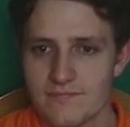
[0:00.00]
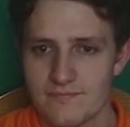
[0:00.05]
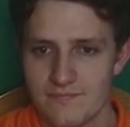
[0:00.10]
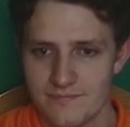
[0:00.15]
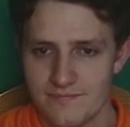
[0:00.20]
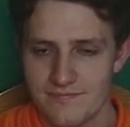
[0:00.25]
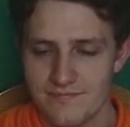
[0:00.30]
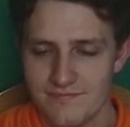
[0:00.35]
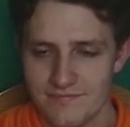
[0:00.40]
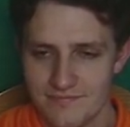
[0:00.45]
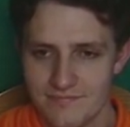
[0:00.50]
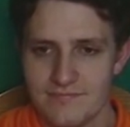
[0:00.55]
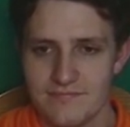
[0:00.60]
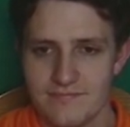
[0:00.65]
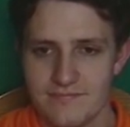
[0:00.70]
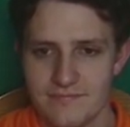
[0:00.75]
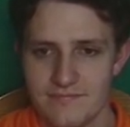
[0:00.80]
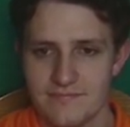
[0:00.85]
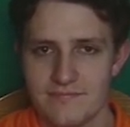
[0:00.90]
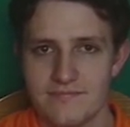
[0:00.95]

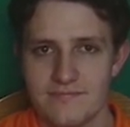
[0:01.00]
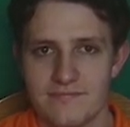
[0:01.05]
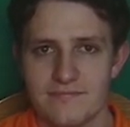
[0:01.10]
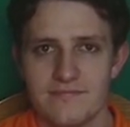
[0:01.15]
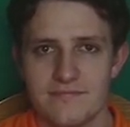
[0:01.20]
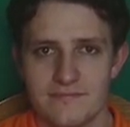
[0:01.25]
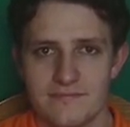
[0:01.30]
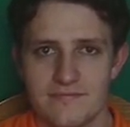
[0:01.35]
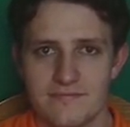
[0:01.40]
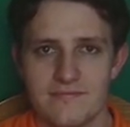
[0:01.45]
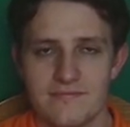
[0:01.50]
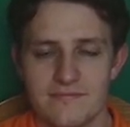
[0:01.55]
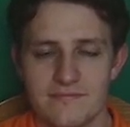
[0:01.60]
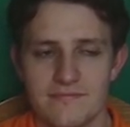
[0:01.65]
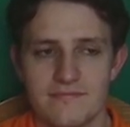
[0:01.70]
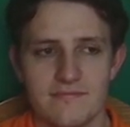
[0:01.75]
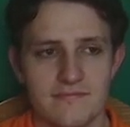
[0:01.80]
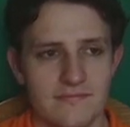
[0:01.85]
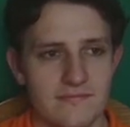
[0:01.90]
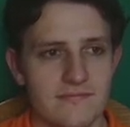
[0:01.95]

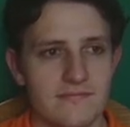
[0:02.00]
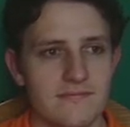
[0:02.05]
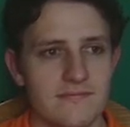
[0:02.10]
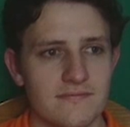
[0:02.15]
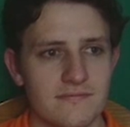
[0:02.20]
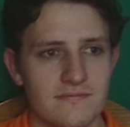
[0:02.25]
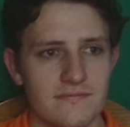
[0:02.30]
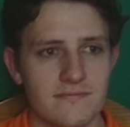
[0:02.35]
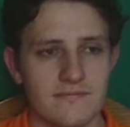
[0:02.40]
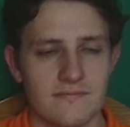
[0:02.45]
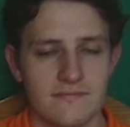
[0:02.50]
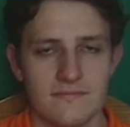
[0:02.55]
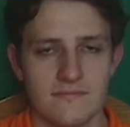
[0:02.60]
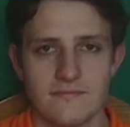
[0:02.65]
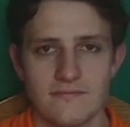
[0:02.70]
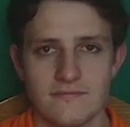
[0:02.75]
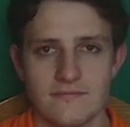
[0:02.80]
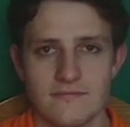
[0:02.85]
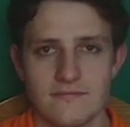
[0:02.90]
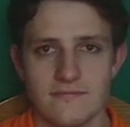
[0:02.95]

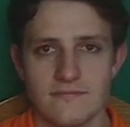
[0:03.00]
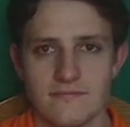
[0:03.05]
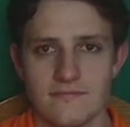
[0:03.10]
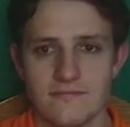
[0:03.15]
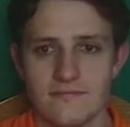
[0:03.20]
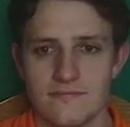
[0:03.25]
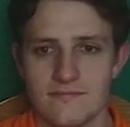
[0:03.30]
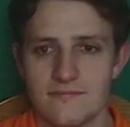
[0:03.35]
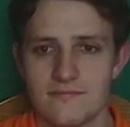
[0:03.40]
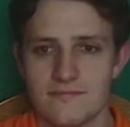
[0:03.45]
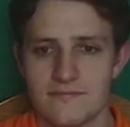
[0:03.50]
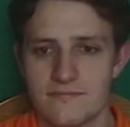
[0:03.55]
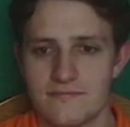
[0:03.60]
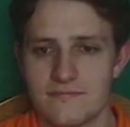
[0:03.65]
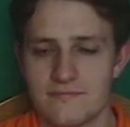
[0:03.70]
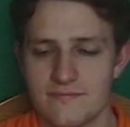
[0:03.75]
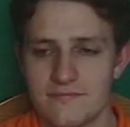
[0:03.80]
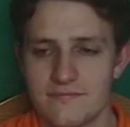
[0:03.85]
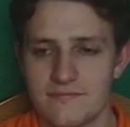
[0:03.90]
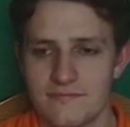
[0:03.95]

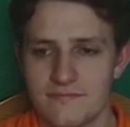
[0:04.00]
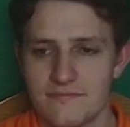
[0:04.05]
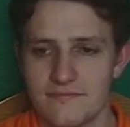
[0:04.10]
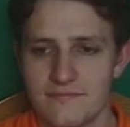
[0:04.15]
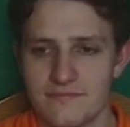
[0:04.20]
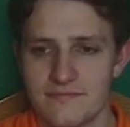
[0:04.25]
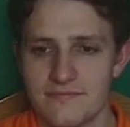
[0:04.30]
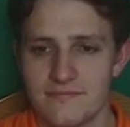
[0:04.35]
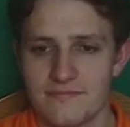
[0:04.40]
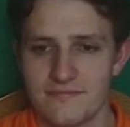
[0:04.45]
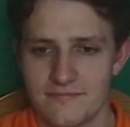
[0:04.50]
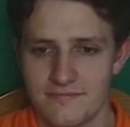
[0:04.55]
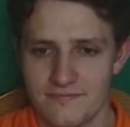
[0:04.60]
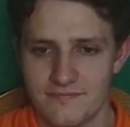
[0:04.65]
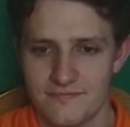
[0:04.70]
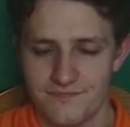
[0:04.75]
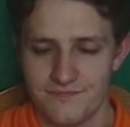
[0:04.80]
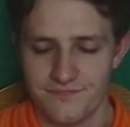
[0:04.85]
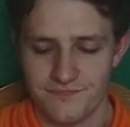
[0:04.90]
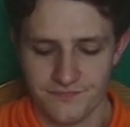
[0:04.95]

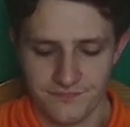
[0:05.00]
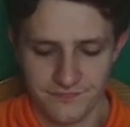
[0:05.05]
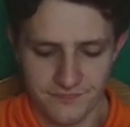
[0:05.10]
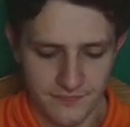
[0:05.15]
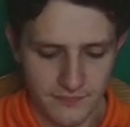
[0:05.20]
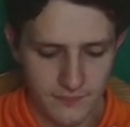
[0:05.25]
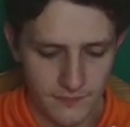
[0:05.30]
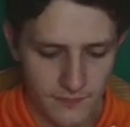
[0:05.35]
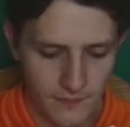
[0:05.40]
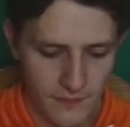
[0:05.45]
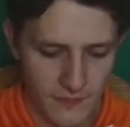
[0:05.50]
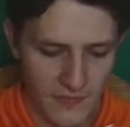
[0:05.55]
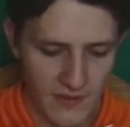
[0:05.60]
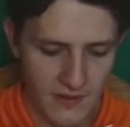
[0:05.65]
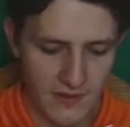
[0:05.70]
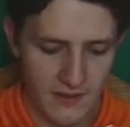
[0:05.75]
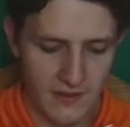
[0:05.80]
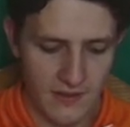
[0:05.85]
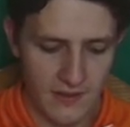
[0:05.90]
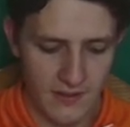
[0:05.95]

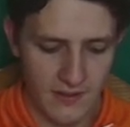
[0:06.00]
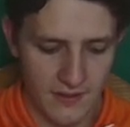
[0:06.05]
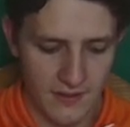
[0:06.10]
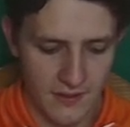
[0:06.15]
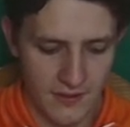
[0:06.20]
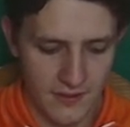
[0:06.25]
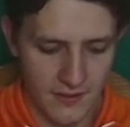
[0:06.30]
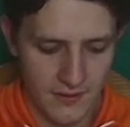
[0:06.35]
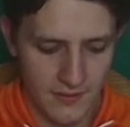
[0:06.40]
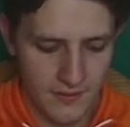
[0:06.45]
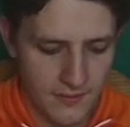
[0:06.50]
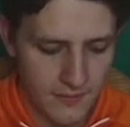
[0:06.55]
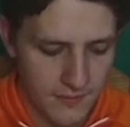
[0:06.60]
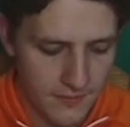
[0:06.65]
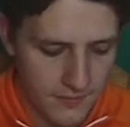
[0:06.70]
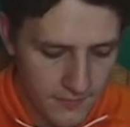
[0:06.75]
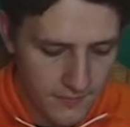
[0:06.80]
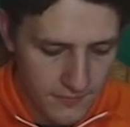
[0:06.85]
No words are spoken by the person on screen.